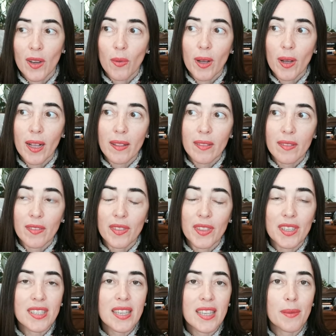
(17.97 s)
Well,
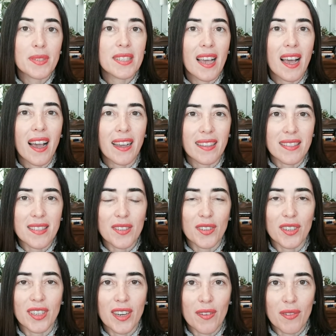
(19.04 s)
there's some signs you're
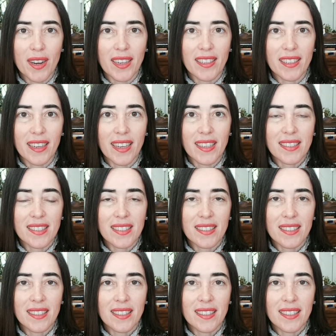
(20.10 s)
going to recognize.